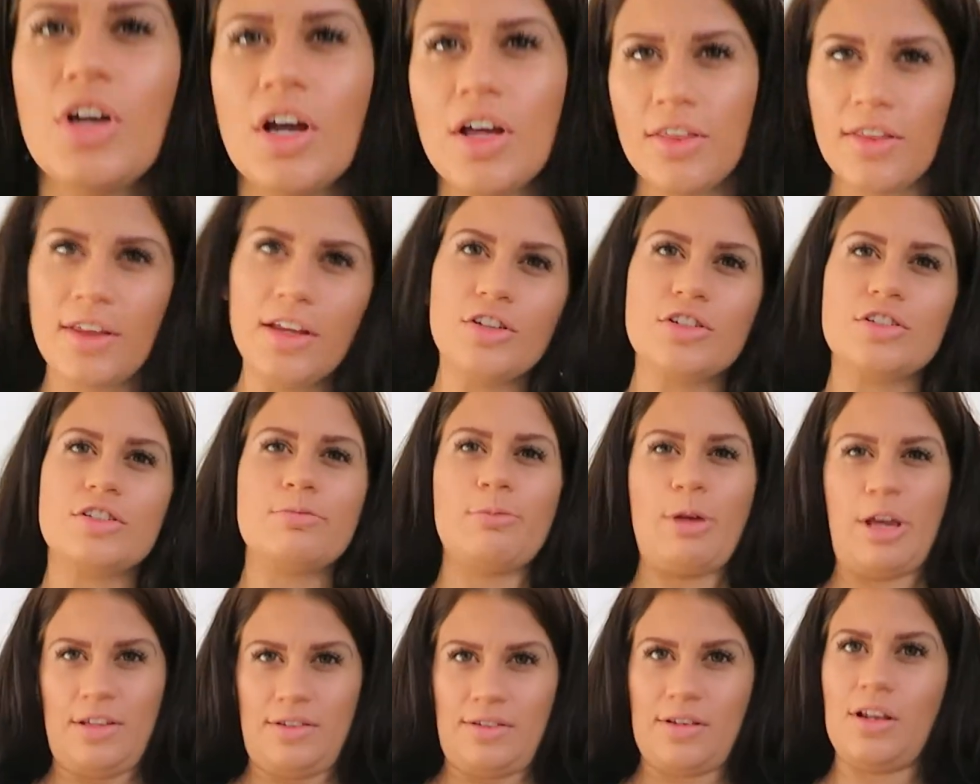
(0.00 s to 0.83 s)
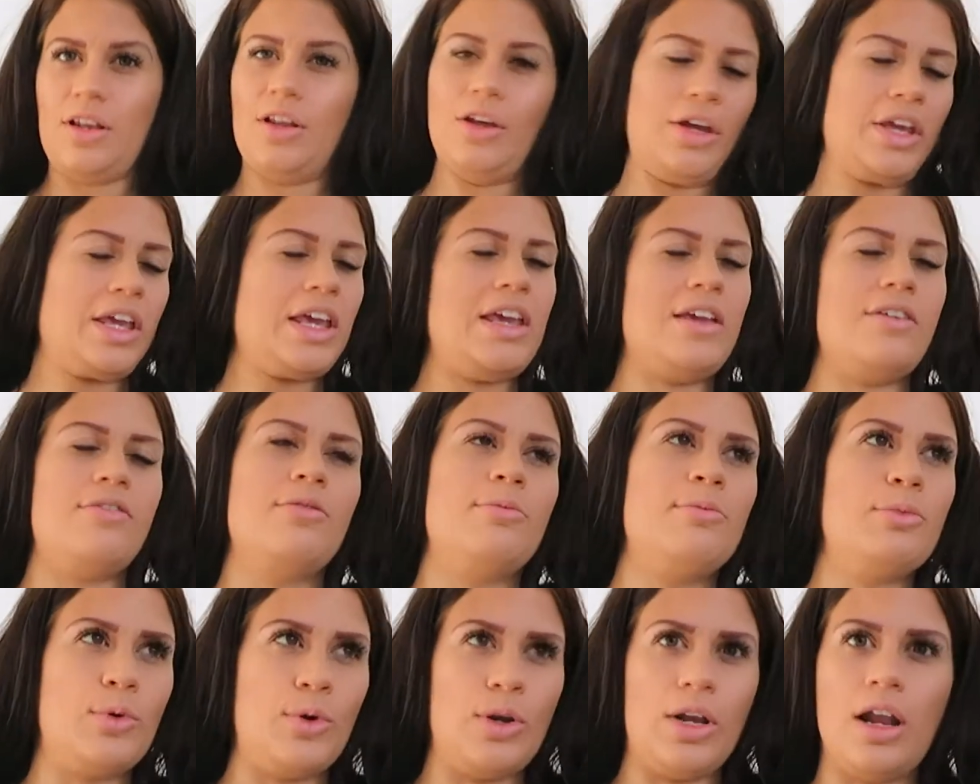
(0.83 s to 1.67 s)
I think just makes it look even
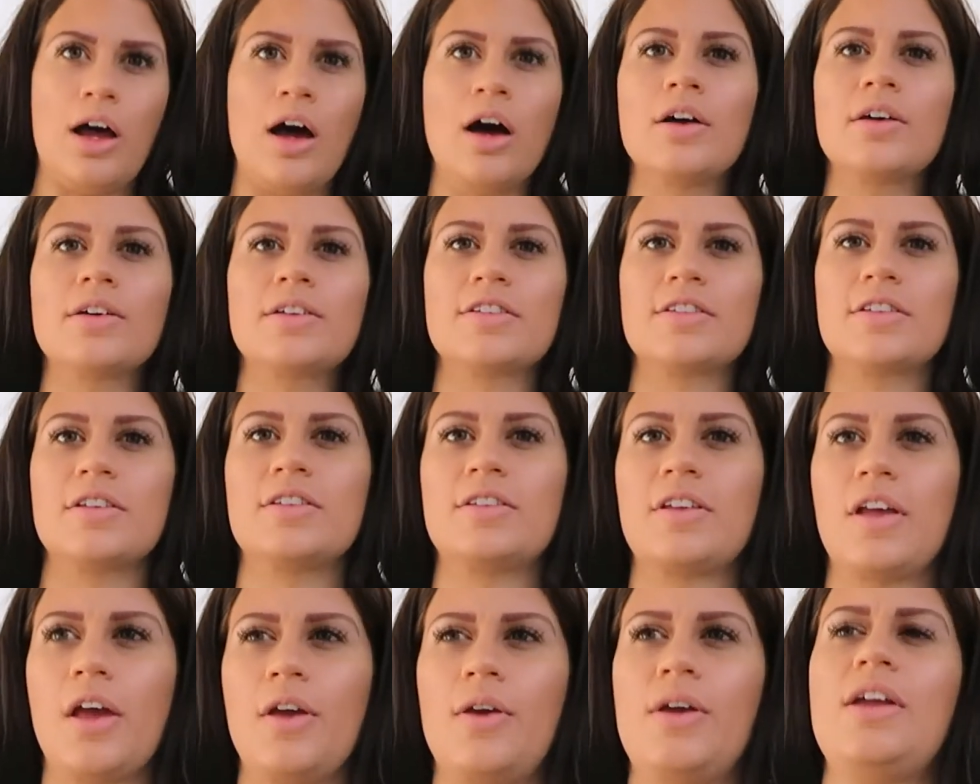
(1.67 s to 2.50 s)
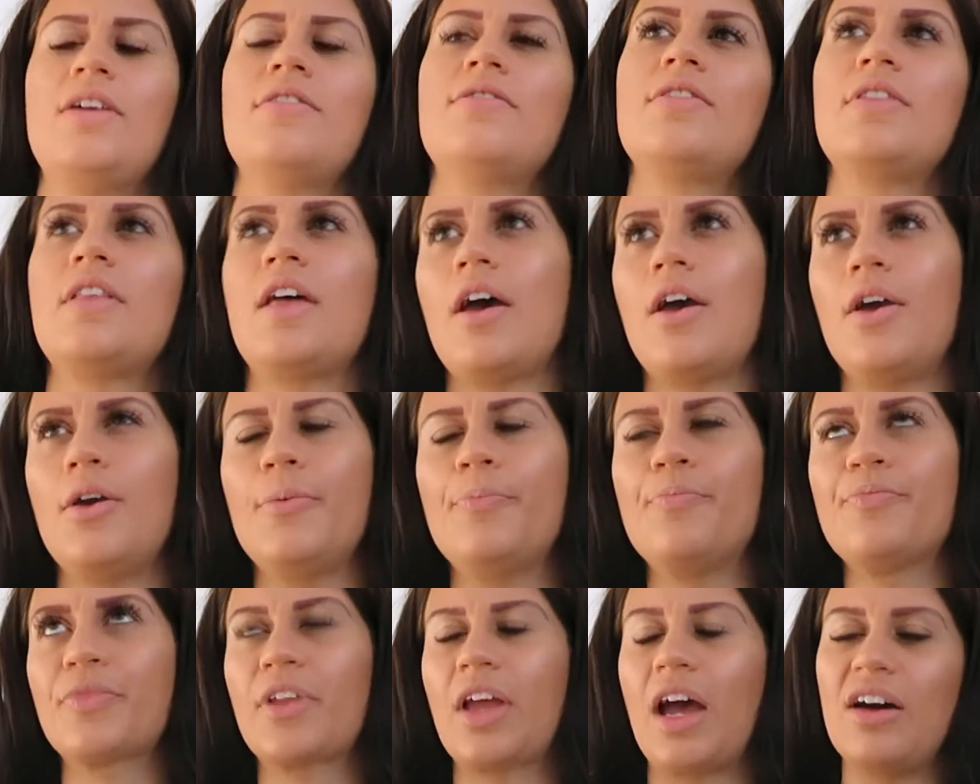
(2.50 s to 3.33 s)
more luxe. So even
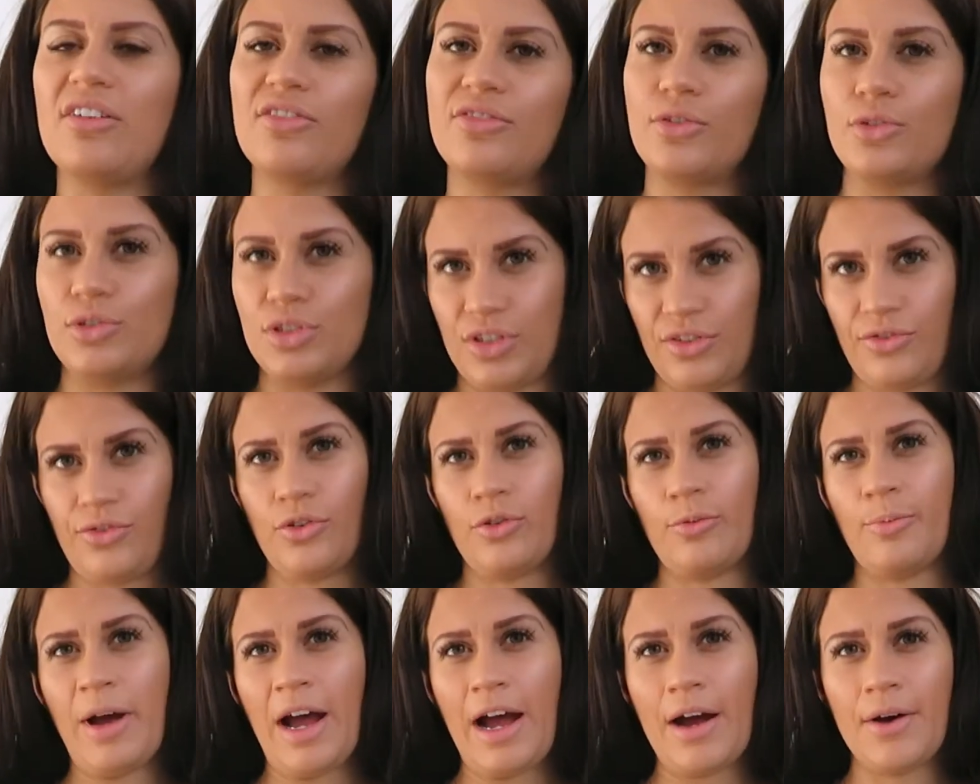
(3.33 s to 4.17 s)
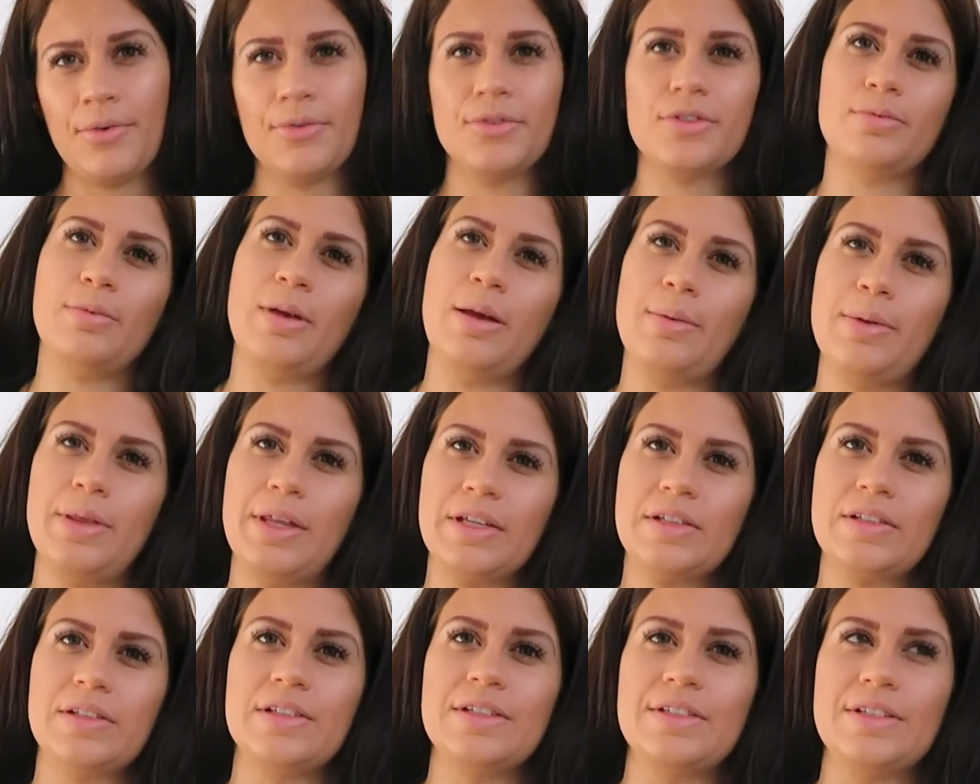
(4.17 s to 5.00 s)
though at £44 maybe
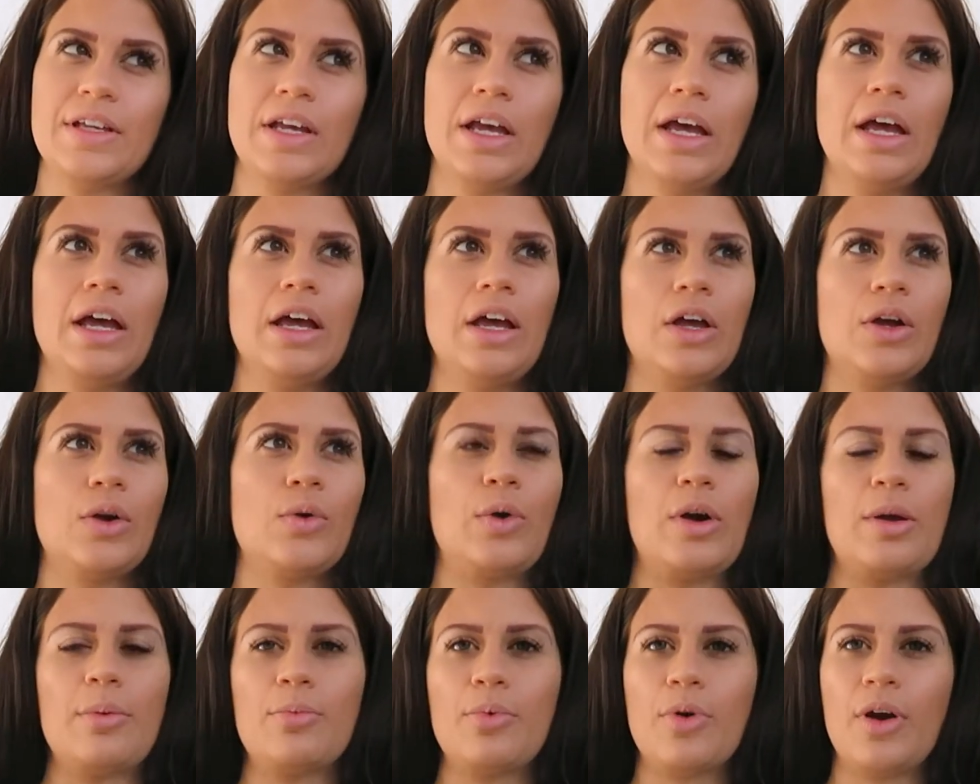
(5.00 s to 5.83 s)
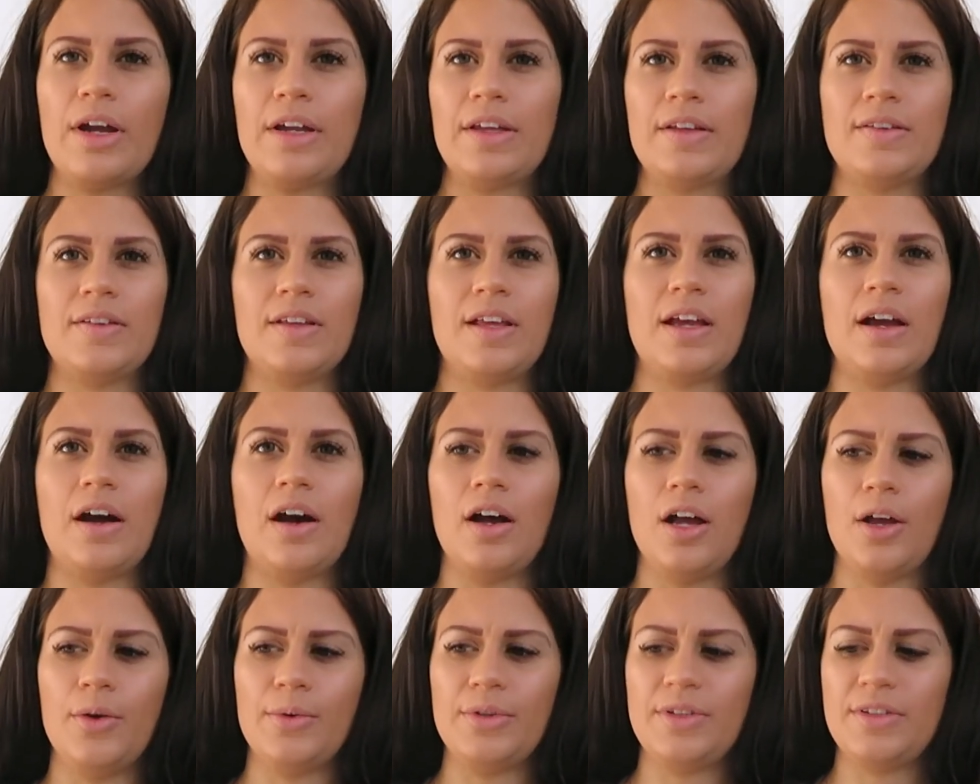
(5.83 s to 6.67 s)
this is quite pricey,
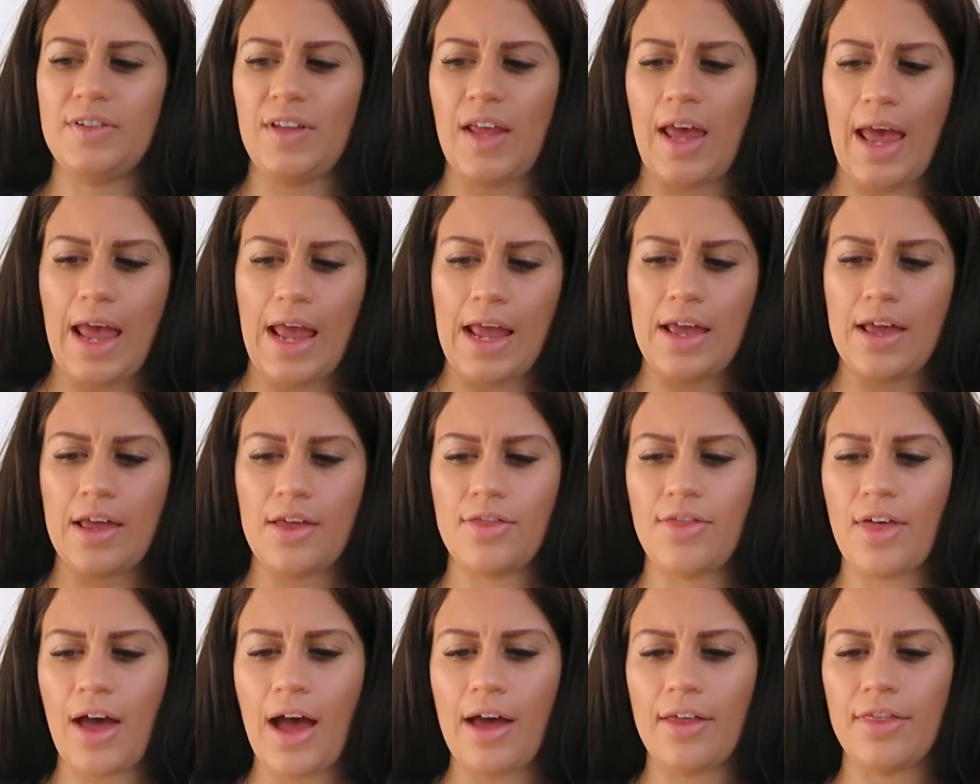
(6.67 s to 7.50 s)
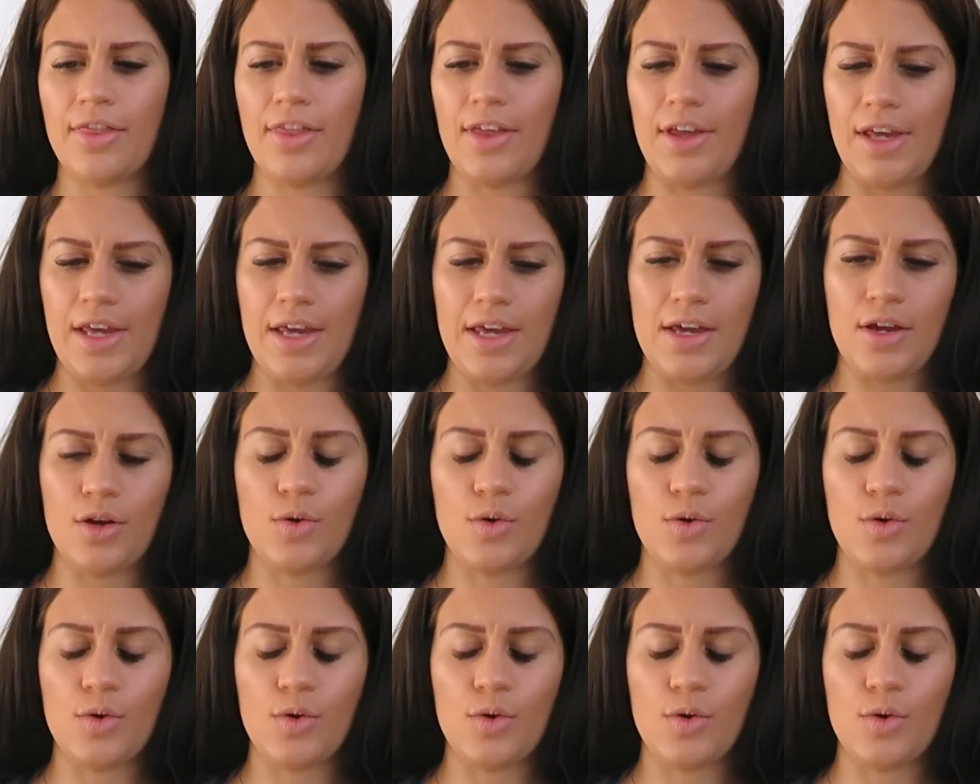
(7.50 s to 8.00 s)
I would say that the